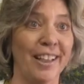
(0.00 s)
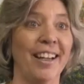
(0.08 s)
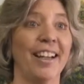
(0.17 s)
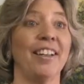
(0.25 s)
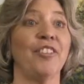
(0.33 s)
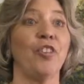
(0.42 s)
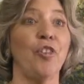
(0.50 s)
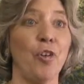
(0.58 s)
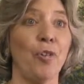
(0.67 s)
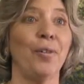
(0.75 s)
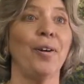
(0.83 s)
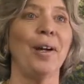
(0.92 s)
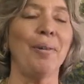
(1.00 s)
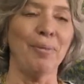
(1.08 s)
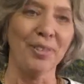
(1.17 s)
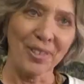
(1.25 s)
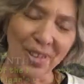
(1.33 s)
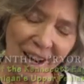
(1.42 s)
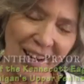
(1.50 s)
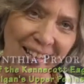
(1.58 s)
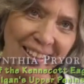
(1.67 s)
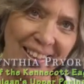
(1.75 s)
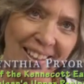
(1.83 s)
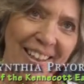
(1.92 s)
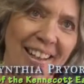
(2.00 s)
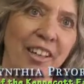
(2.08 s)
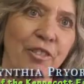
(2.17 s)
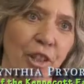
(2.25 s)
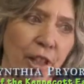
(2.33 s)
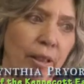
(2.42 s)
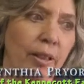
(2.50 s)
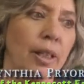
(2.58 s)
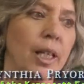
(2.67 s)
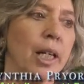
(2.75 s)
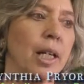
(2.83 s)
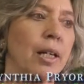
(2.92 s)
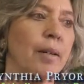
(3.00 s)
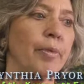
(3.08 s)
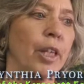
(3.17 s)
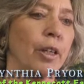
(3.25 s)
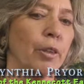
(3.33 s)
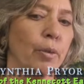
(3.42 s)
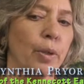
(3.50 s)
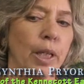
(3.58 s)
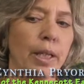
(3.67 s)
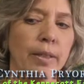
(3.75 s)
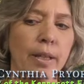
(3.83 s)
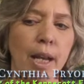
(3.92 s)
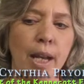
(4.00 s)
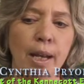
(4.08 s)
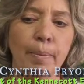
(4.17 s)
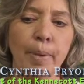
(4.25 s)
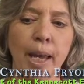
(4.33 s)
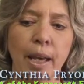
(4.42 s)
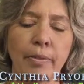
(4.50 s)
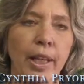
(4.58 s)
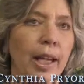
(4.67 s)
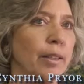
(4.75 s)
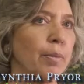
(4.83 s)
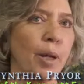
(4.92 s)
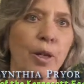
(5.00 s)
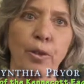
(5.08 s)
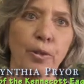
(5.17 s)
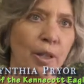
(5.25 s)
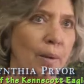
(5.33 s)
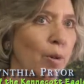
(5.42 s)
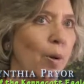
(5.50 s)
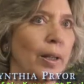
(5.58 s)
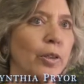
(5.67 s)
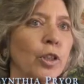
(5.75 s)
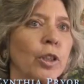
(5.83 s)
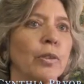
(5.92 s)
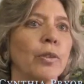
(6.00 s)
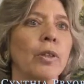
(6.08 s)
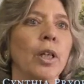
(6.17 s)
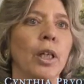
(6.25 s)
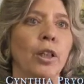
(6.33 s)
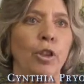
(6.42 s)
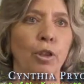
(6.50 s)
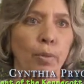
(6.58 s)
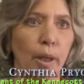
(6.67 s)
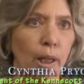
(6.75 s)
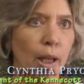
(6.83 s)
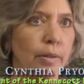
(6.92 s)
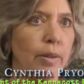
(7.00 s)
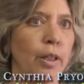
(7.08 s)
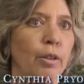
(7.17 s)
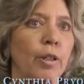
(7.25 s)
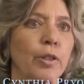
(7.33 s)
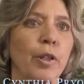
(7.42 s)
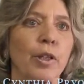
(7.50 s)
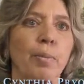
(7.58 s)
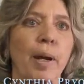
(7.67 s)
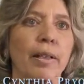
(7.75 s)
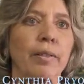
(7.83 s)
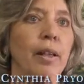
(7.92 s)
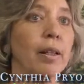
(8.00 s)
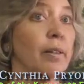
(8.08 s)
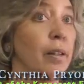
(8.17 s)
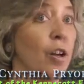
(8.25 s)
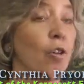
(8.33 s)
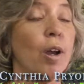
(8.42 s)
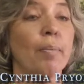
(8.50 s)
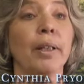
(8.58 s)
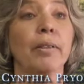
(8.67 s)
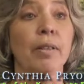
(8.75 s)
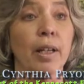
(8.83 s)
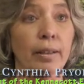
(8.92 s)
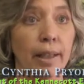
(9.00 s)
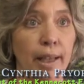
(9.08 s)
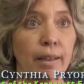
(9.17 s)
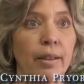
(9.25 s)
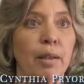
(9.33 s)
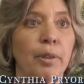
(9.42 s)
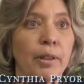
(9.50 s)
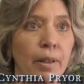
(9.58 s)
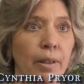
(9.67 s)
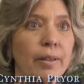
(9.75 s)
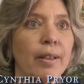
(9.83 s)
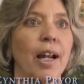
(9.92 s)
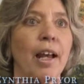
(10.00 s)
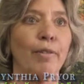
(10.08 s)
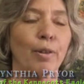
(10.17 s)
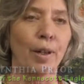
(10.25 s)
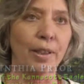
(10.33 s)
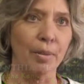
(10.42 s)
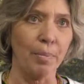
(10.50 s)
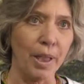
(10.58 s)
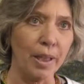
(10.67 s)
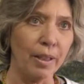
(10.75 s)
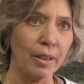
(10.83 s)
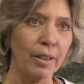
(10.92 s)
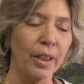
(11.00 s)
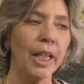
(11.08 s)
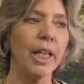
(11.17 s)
And I said, no, I'm staying. And then the authorities came, and they asked me all those same questions. Do you realize that you are trespassing? I said, no, I'm on state land. I'm a citizen. I have a right to be here.